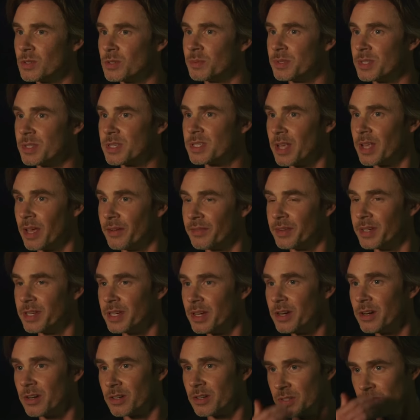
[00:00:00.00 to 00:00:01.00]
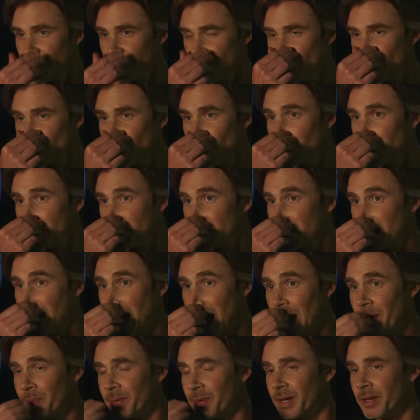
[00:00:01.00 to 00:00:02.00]
it's been seven years, and so much has
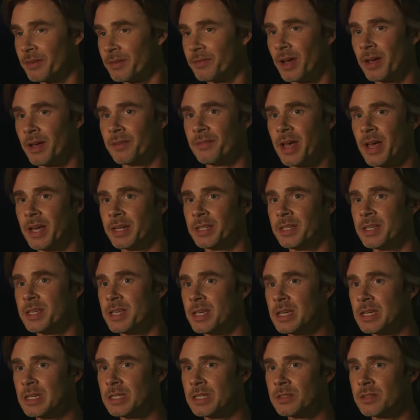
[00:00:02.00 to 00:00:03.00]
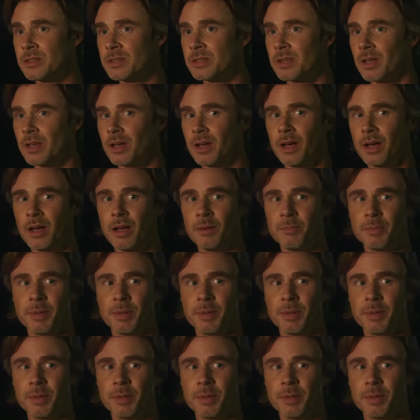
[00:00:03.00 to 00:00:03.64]
happened. I've, I've had kids. Uh,